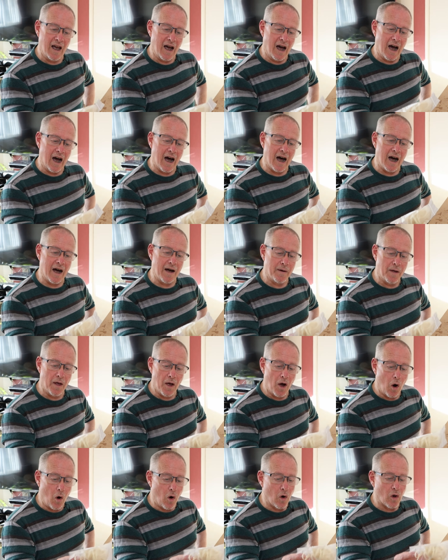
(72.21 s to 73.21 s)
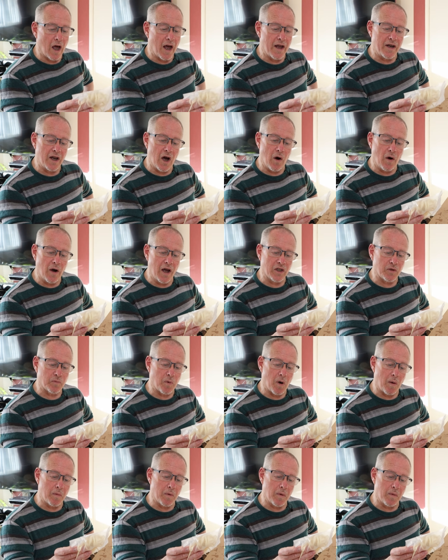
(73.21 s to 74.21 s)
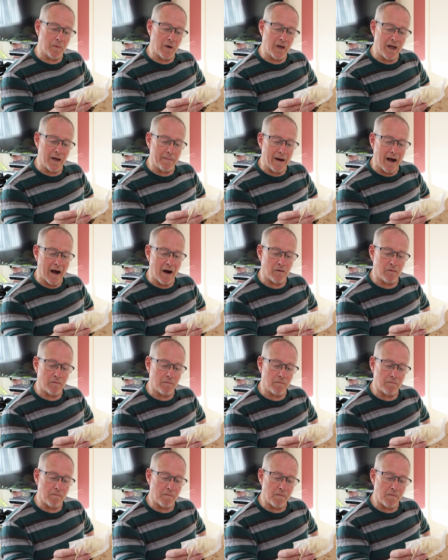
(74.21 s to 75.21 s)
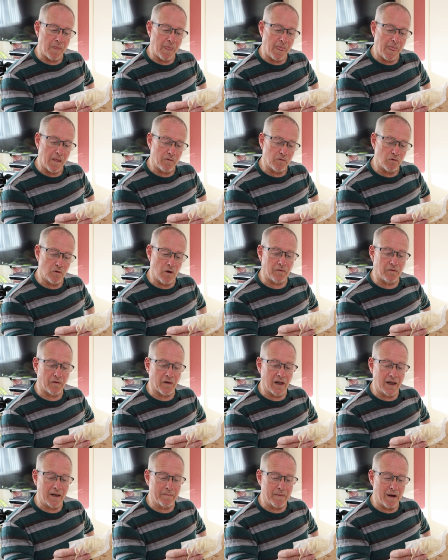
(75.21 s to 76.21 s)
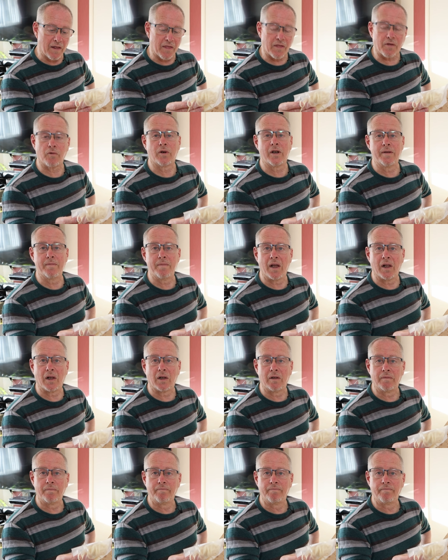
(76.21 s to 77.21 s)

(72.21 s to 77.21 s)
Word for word: Uh, all I know, it's probably about, roughly about three mil.